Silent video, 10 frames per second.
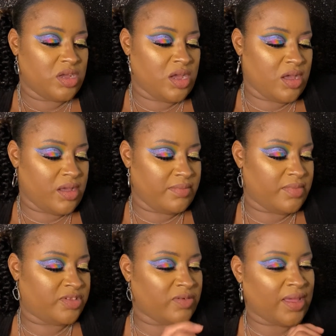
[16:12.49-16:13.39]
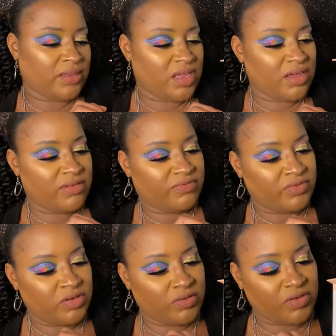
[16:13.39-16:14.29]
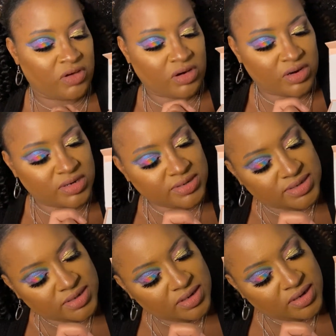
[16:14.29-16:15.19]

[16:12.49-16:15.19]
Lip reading: So I love, you know, the heart,